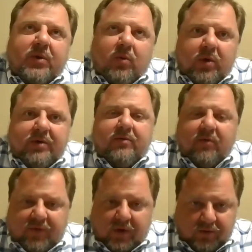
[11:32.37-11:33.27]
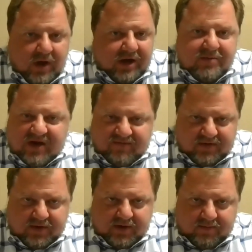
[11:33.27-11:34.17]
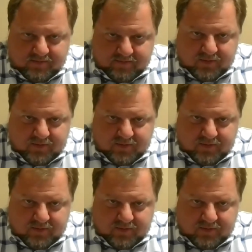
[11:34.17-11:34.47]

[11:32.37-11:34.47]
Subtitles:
going to want to photo document everything.